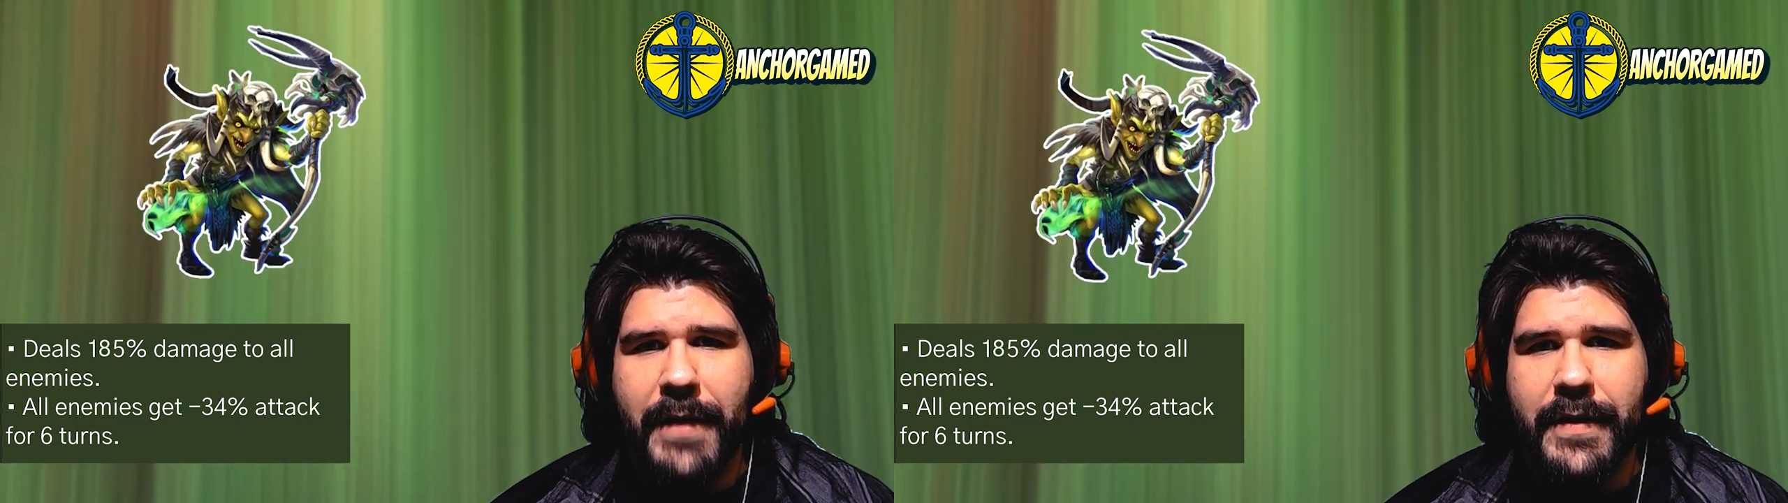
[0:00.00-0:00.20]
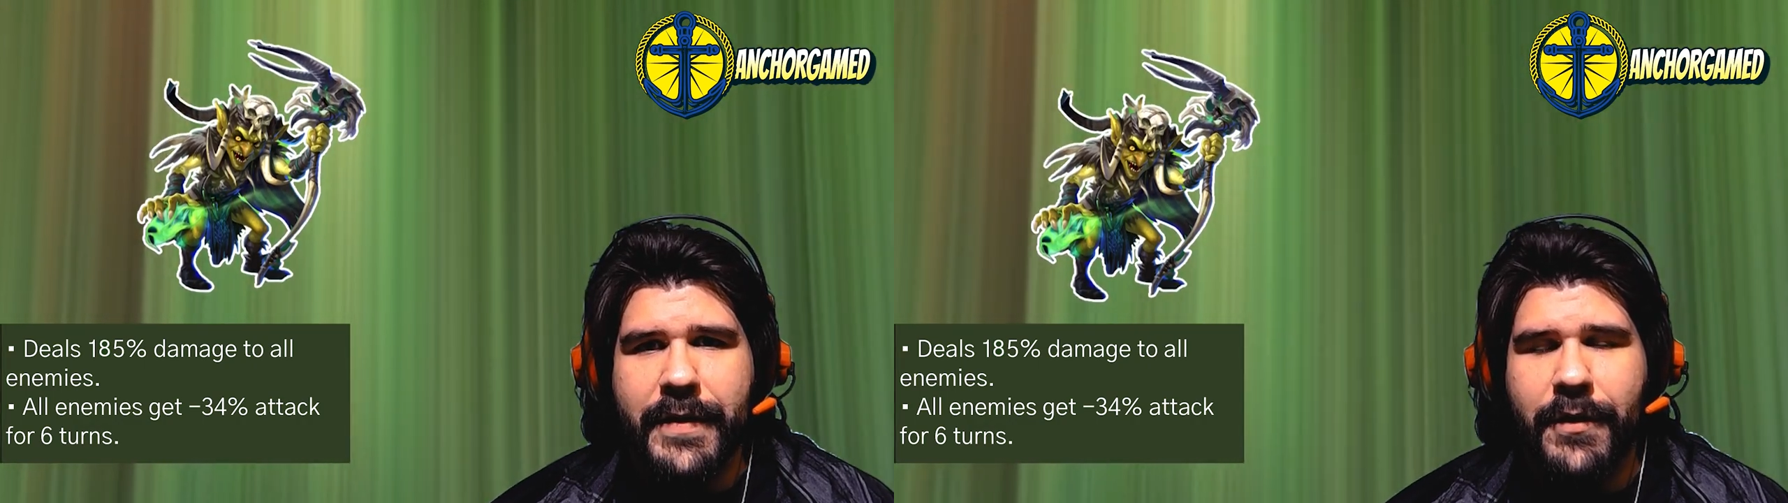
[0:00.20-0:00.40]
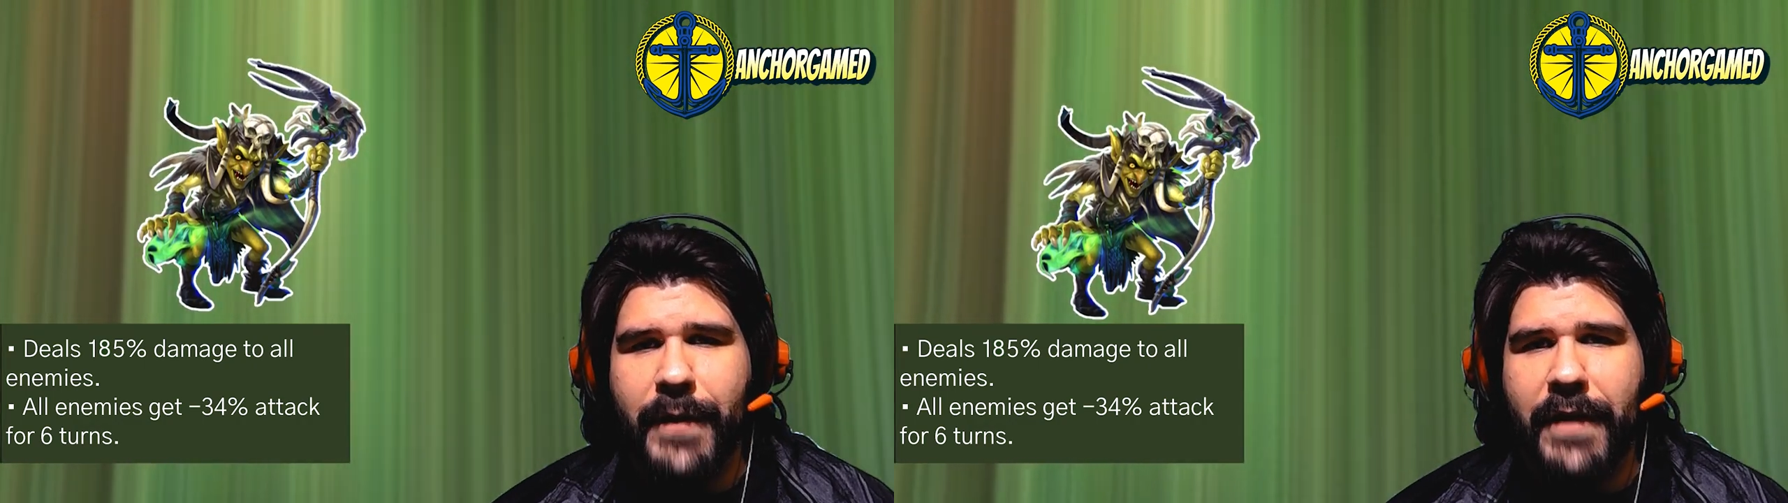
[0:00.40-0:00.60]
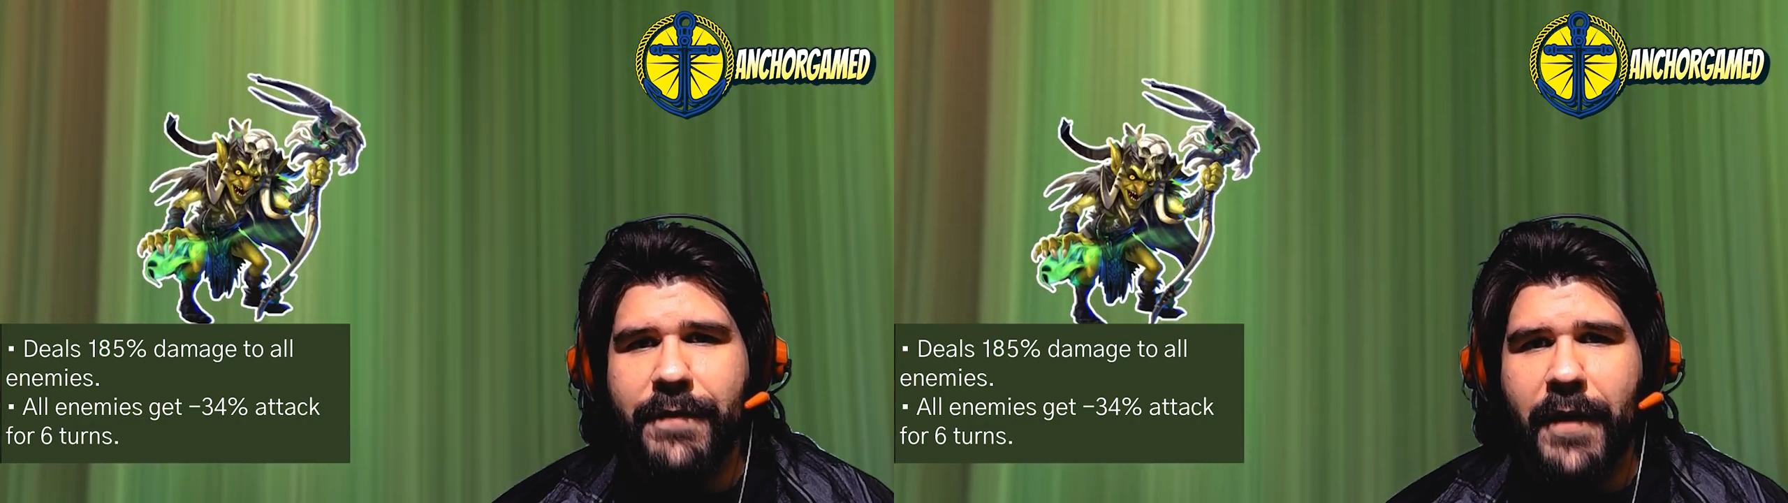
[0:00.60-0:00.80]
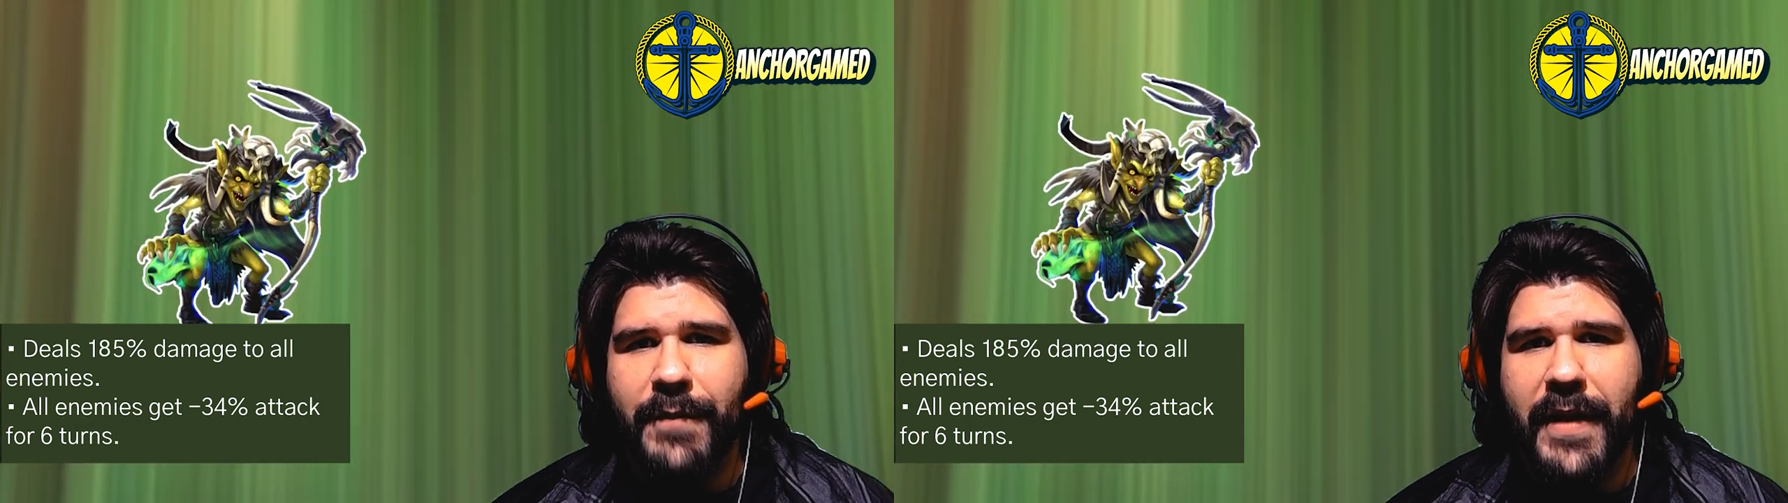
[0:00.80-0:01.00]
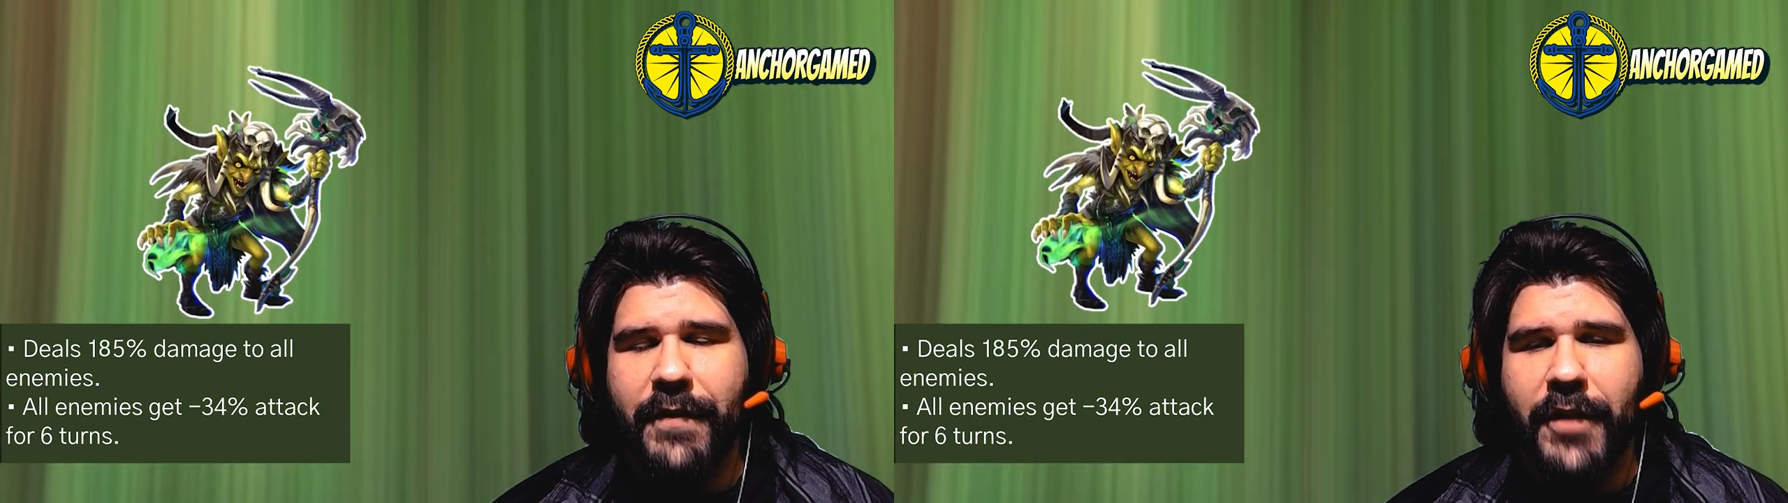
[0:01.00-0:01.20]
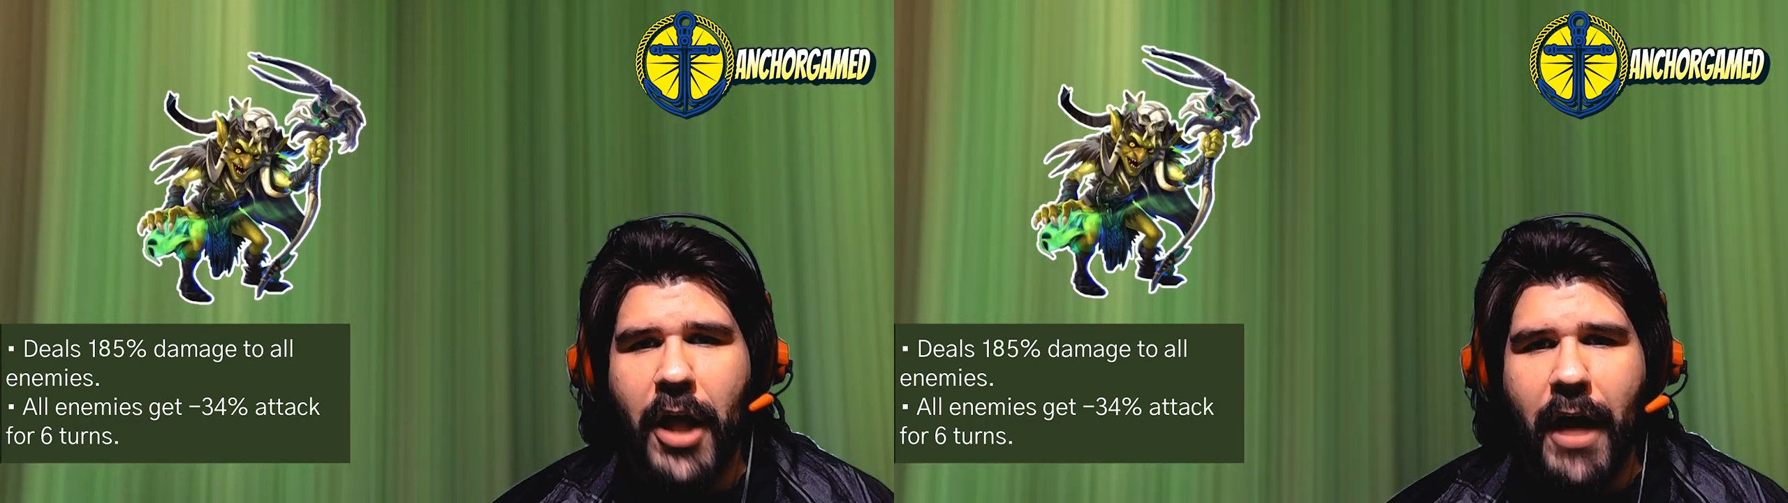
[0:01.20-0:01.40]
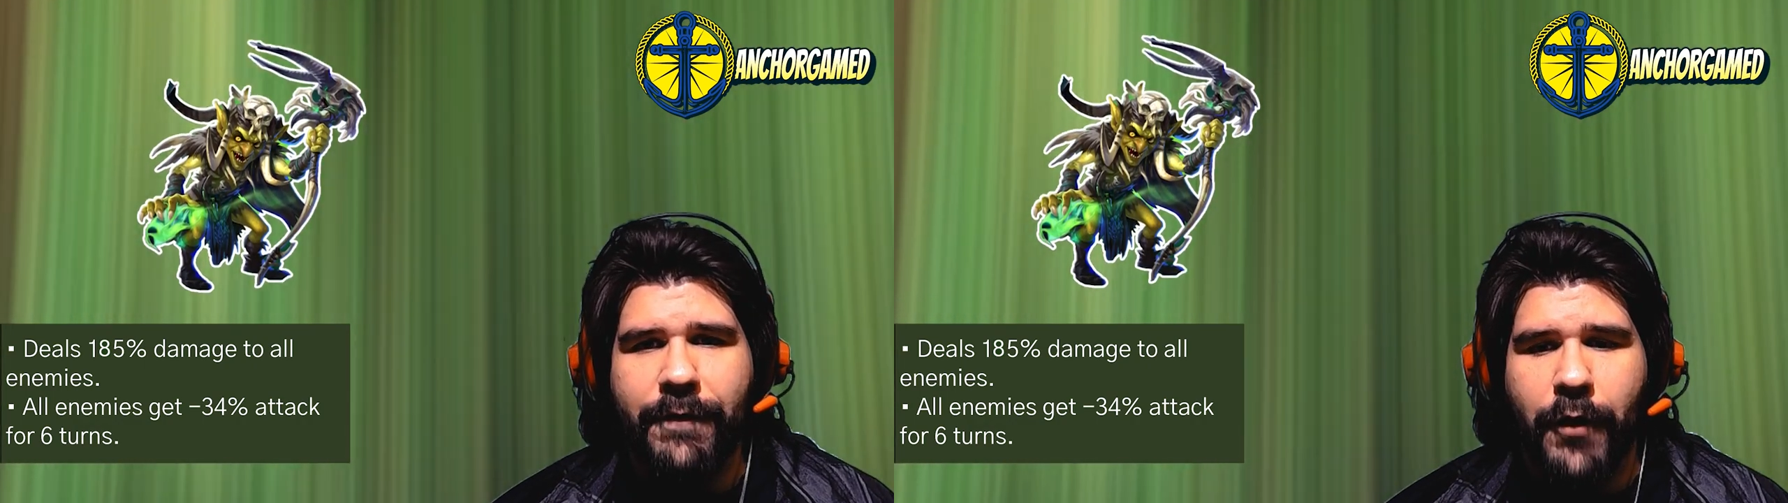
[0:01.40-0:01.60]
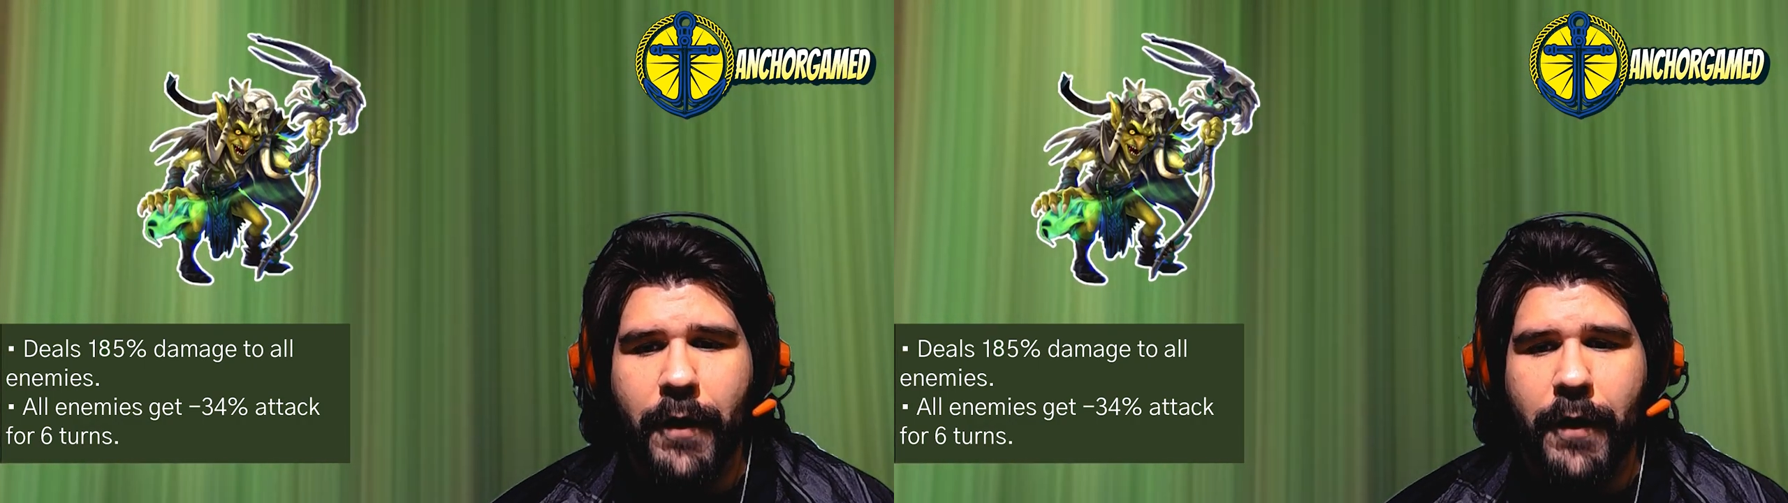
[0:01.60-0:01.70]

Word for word: and Zero made fun of me a lot for